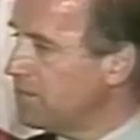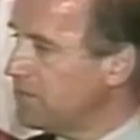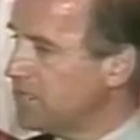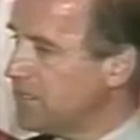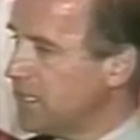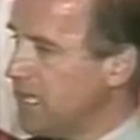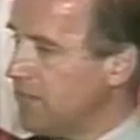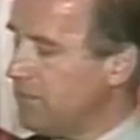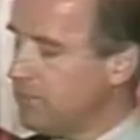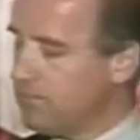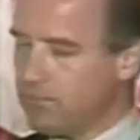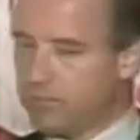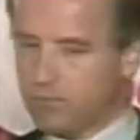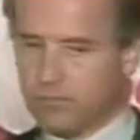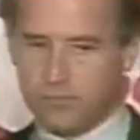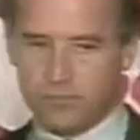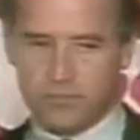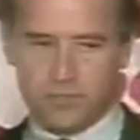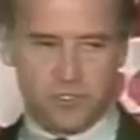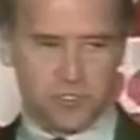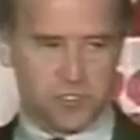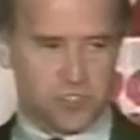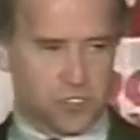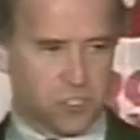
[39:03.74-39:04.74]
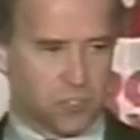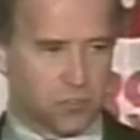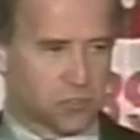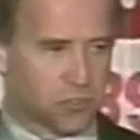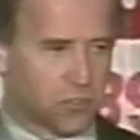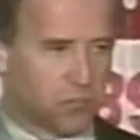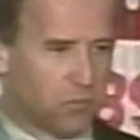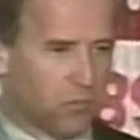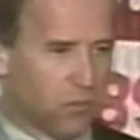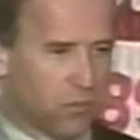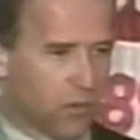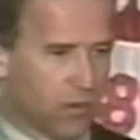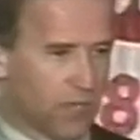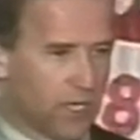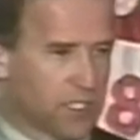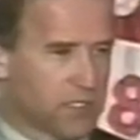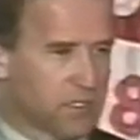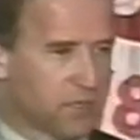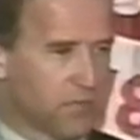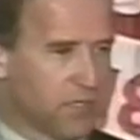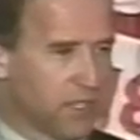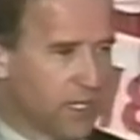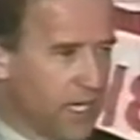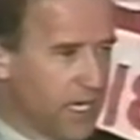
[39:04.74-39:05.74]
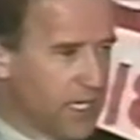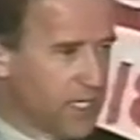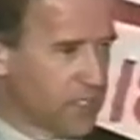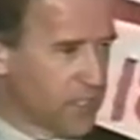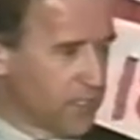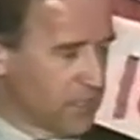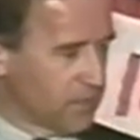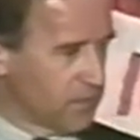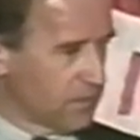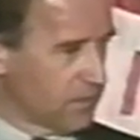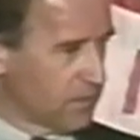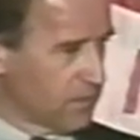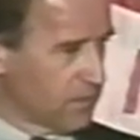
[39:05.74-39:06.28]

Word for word: step with the social mores of the nation,